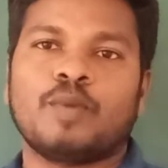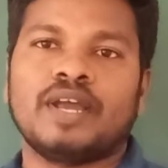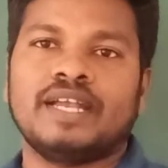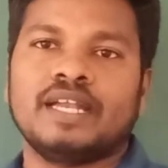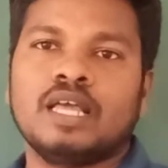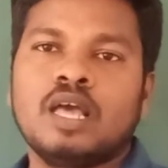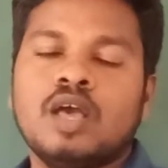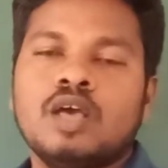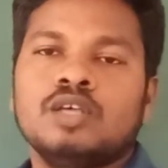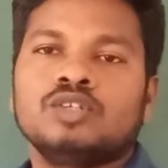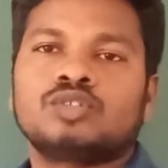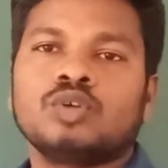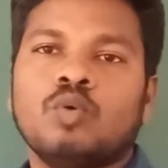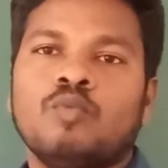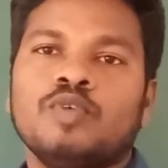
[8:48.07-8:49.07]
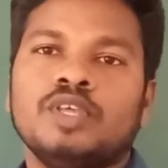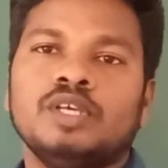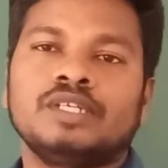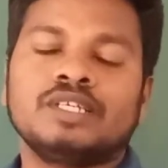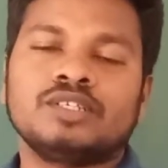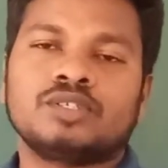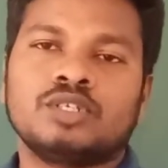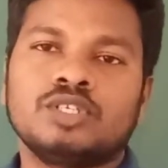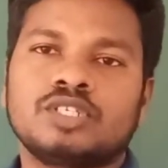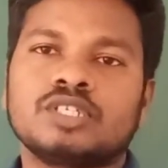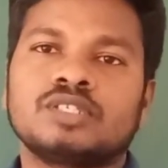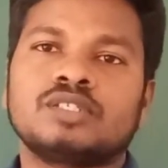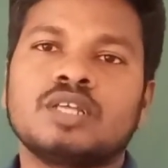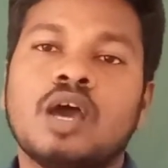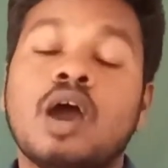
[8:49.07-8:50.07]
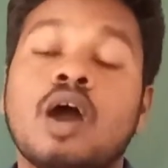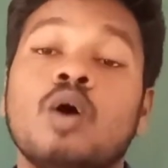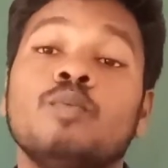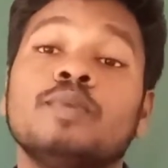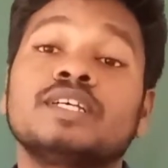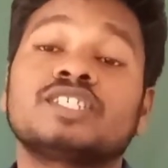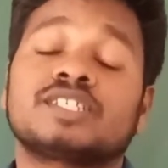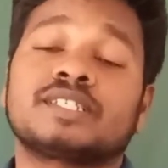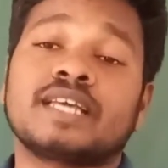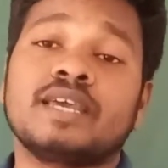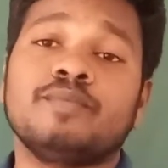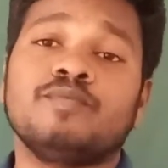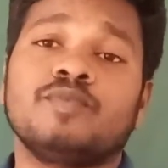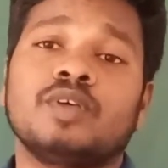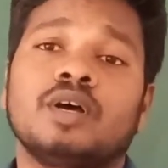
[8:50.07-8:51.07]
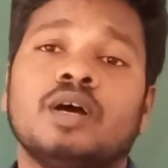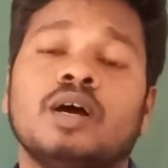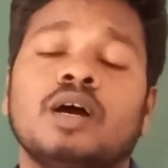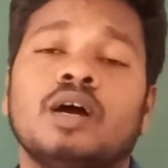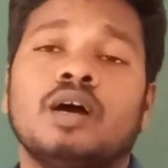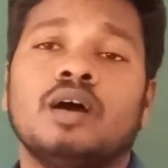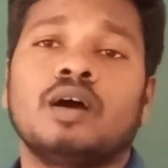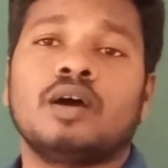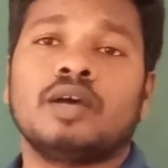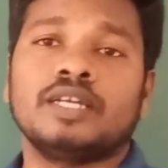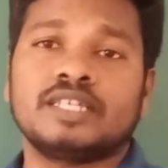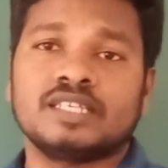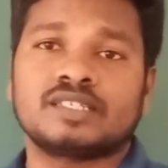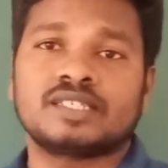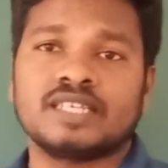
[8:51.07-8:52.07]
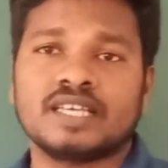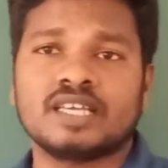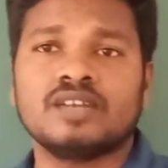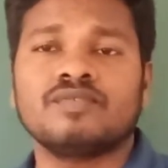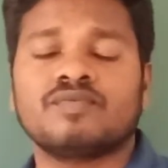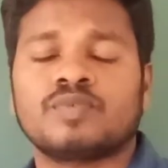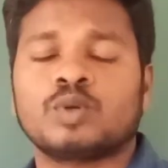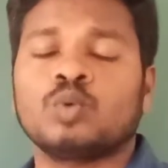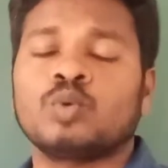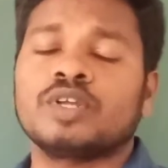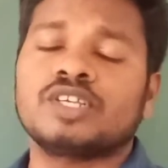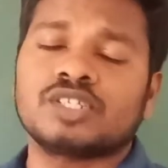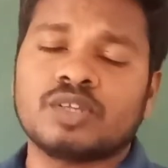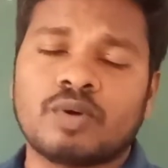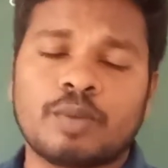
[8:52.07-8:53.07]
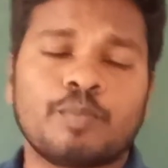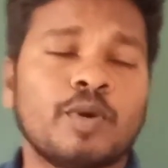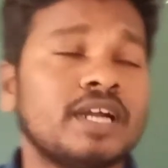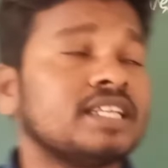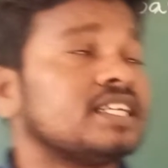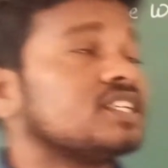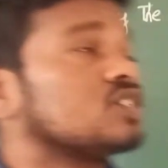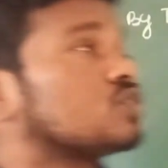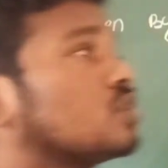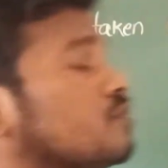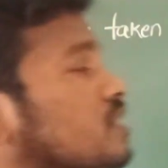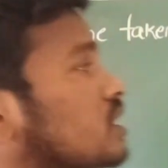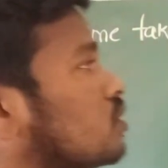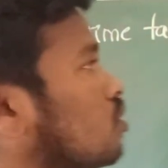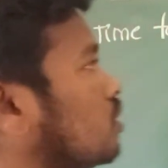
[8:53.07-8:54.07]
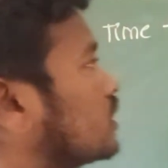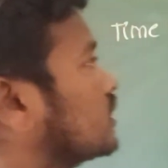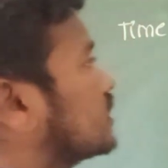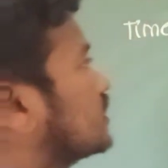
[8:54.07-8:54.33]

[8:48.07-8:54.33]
point. So it is reaches the how much time it is taken to reach the one point. That is what we are calling it